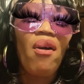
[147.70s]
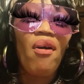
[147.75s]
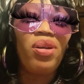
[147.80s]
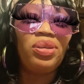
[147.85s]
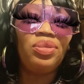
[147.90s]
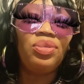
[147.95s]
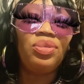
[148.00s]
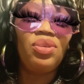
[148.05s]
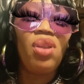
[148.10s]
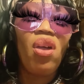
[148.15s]

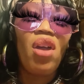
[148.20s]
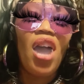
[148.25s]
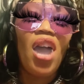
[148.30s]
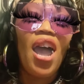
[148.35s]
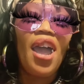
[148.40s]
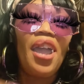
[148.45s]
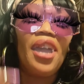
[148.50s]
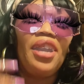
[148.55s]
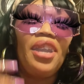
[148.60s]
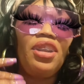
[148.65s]

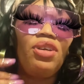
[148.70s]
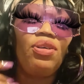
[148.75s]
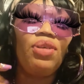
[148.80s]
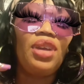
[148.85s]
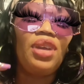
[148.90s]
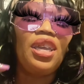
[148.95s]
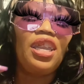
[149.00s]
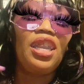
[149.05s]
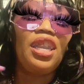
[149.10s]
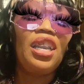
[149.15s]
I had to
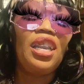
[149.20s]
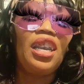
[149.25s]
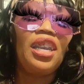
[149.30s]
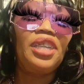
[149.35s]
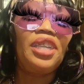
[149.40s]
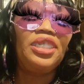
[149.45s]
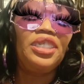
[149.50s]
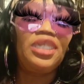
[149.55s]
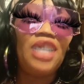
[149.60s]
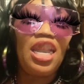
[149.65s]
go get it
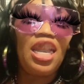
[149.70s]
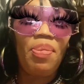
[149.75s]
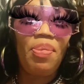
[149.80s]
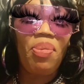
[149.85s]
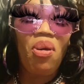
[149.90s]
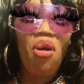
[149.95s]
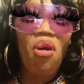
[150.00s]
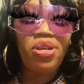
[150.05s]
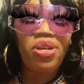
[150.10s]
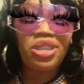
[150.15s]
clean at the
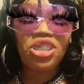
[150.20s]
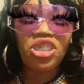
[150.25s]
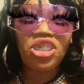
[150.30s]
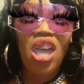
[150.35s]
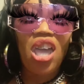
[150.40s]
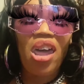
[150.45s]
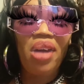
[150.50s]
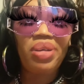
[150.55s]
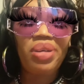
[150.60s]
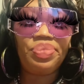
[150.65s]
pawn
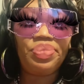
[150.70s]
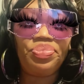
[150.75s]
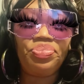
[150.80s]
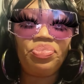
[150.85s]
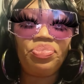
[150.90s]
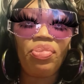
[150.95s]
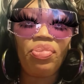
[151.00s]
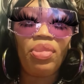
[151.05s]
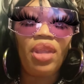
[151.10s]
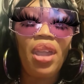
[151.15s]
shop
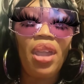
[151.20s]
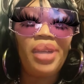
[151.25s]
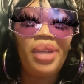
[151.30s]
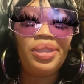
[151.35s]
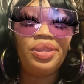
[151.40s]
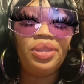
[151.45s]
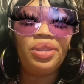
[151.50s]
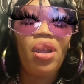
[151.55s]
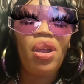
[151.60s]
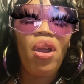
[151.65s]

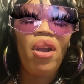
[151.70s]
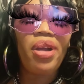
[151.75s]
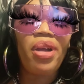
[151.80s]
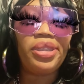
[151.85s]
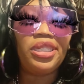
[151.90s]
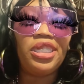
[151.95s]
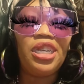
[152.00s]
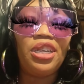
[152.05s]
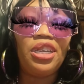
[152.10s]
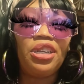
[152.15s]

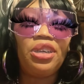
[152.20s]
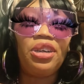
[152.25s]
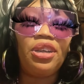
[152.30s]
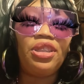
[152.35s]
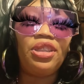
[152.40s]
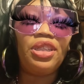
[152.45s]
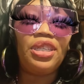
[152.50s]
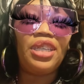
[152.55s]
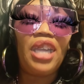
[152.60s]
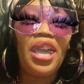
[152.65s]
here the
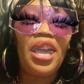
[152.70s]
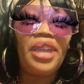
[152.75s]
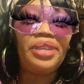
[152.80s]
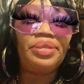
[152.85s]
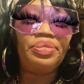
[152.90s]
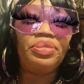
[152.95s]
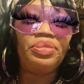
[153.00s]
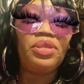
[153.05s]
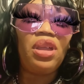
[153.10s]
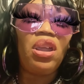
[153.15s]
other day.
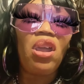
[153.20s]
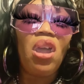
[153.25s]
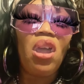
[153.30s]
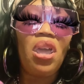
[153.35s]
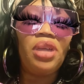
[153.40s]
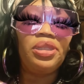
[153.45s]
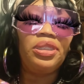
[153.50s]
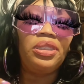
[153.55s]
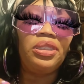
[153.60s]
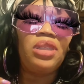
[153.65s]

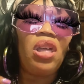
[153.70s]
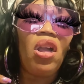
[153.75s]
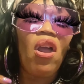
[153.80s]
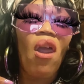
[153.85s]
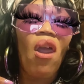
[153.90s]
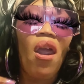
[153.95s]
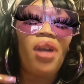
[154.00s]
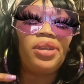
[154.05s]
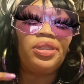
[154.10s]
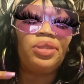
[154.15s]

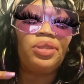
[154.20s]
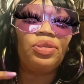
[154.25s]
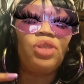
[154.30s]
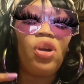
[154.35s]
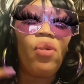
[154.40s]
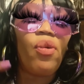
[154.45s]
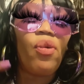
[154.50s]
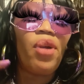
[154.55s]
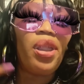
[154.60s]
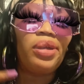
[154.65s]
I don't
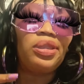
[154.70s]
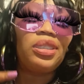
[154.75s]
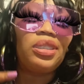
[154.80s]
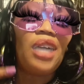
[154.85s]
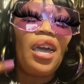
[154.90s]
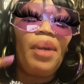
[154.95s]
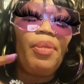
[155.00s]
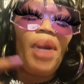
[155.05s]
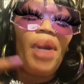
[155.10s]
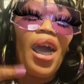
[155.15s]
know what.
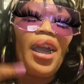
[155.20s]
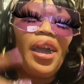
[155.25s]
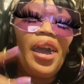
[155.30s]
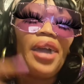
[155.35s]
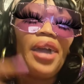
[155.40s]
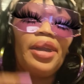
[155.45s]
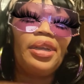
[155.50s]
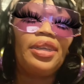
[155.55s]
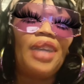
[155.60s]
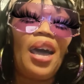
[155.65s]
I
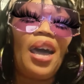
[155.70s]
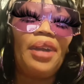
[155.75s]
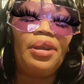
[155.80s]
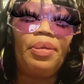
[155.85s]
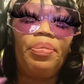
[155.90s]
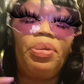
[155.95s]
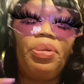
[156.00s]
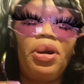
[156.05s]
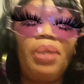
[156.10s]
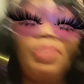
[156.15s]
got a
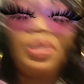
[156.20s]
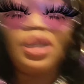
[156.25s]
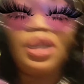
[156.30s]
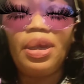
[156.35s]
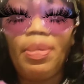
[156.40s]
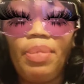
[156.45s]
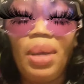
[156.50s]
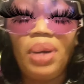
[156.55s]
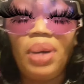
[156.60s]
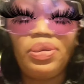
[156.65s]
doctor
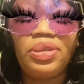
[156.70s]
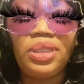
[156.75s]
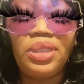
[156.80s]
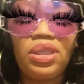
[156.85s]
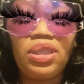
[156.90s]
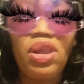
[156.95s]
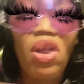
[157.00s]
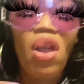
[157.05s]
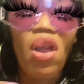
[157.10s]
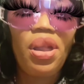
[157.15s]
appointment in the
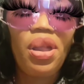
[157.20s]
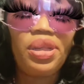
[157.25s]
morning.